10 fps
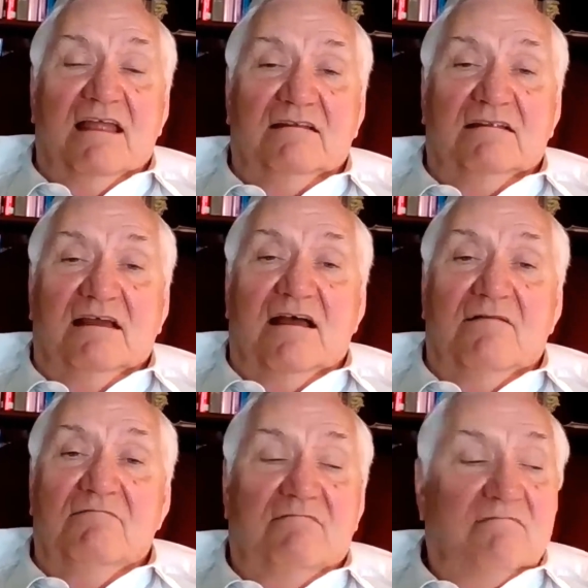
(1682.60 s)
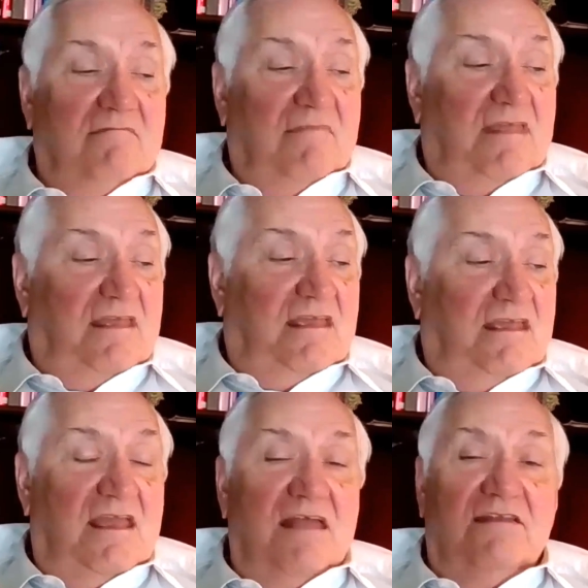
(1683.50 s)
and
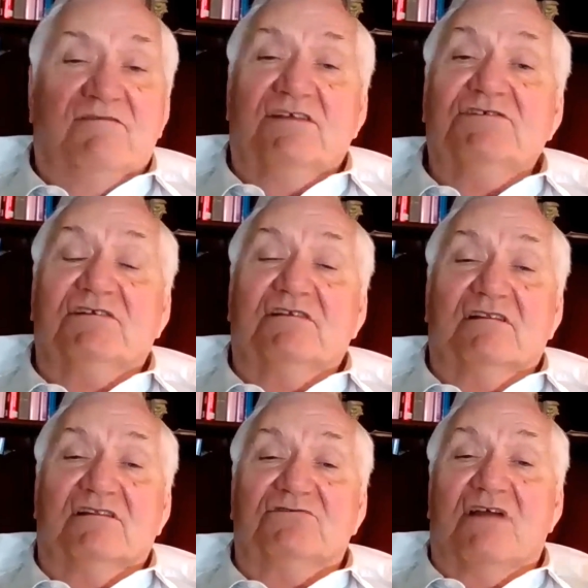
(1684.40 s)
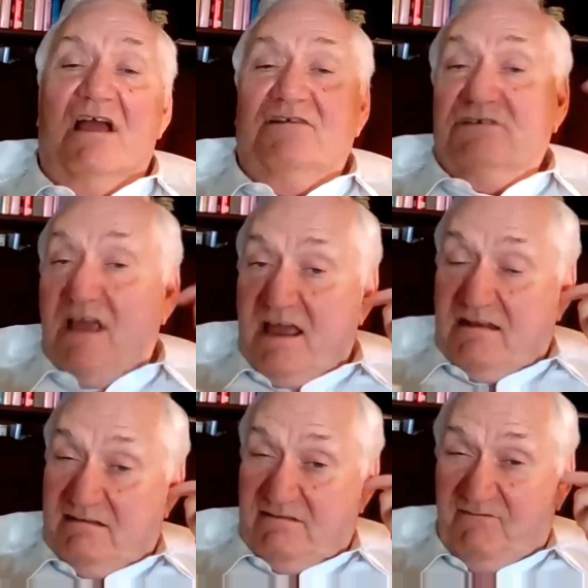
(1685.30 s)
he had to visit the trash
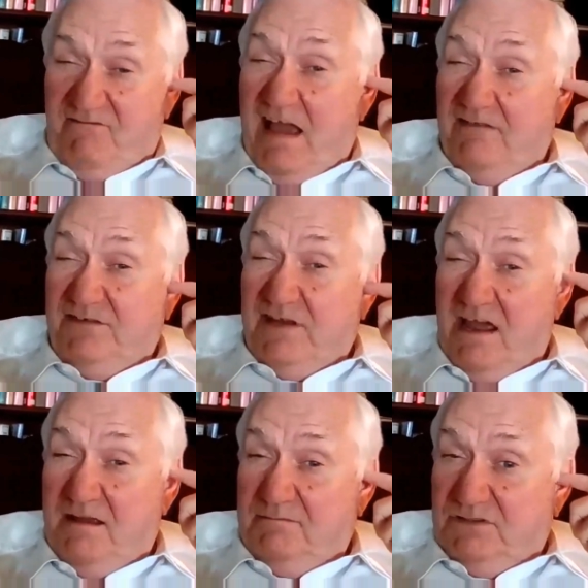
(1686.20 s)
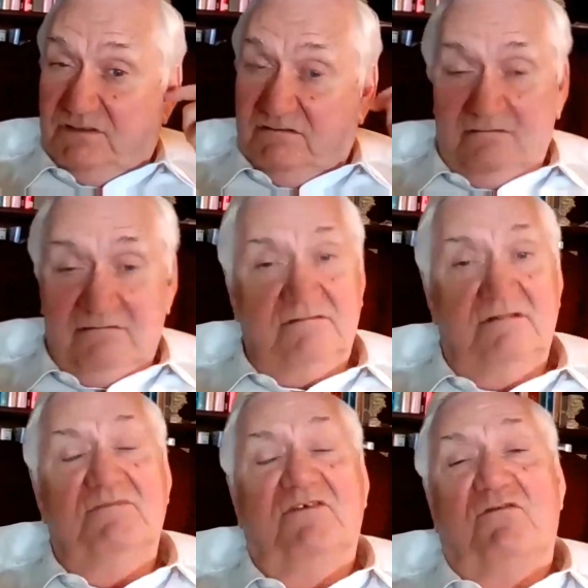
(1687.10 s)
can 5 times
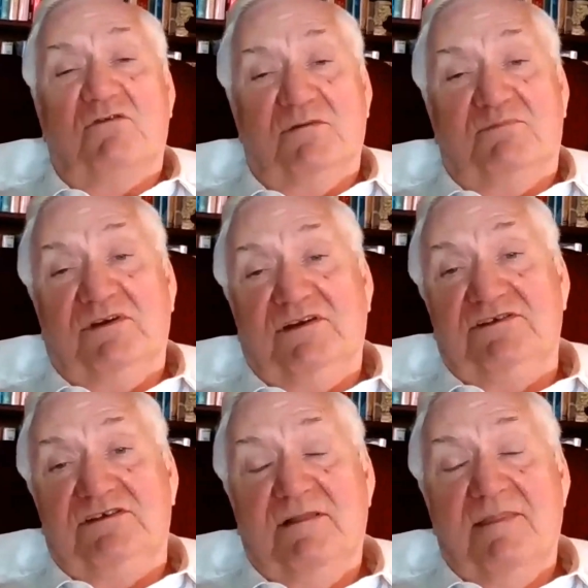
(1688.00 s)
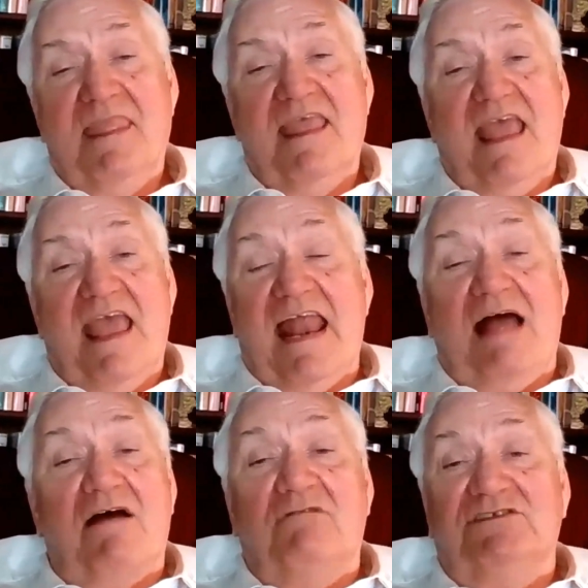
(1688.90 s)
before he preached.
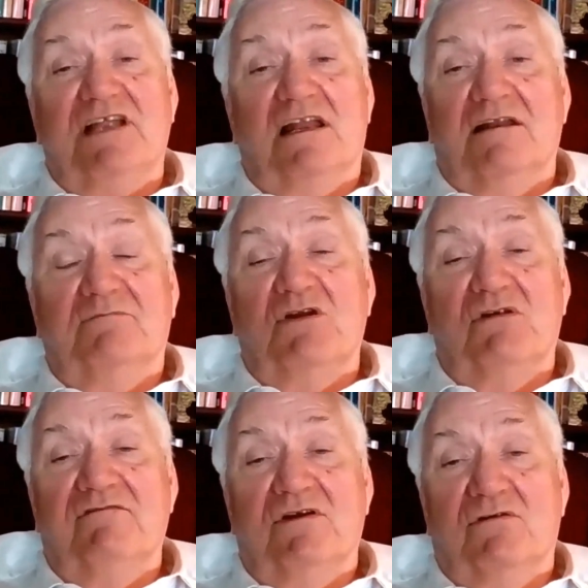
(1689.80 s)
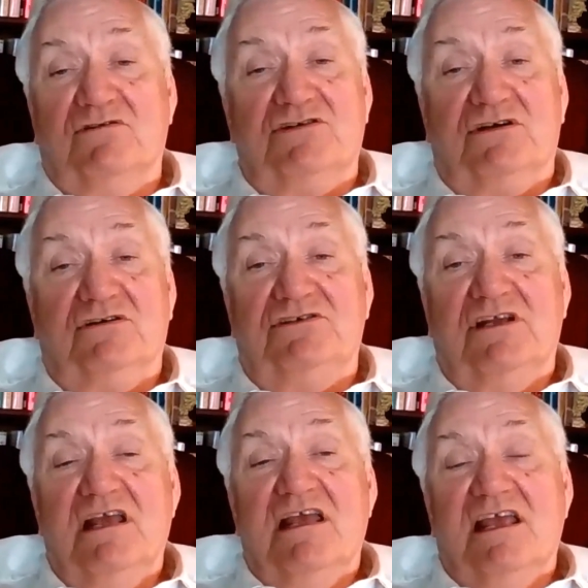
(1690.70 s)
And I was telling him, don't even go to
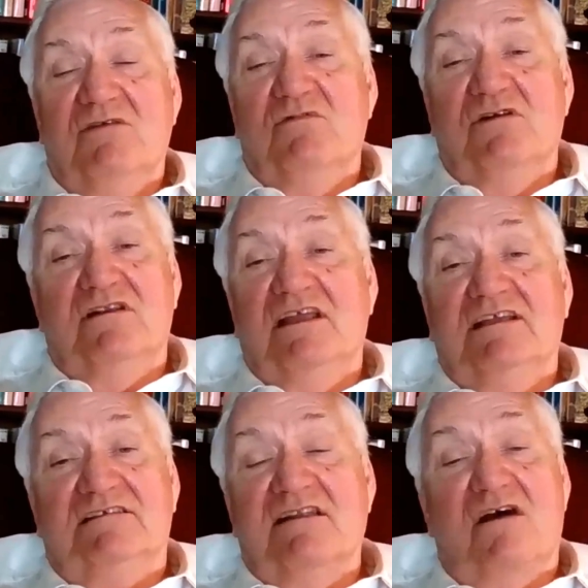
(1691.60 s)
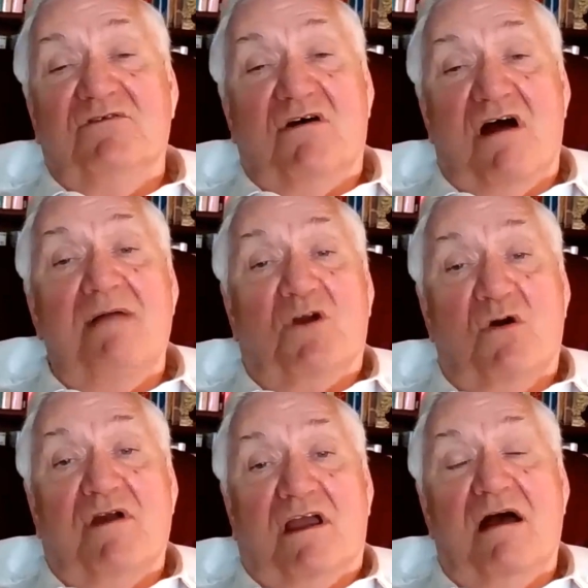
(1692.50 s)
church. He's no, I'm
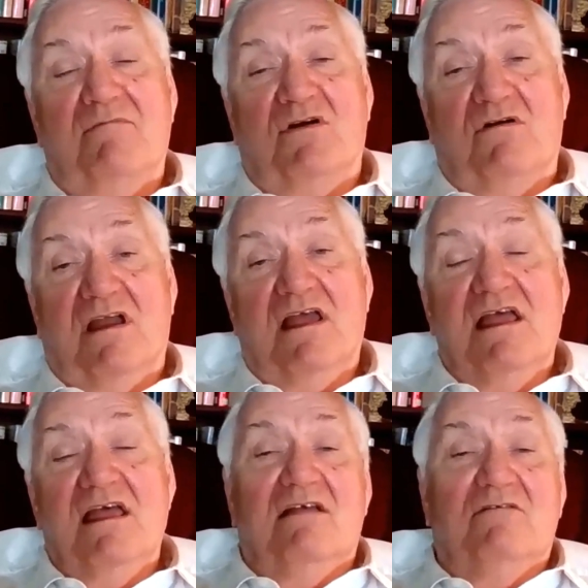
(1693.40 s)
going.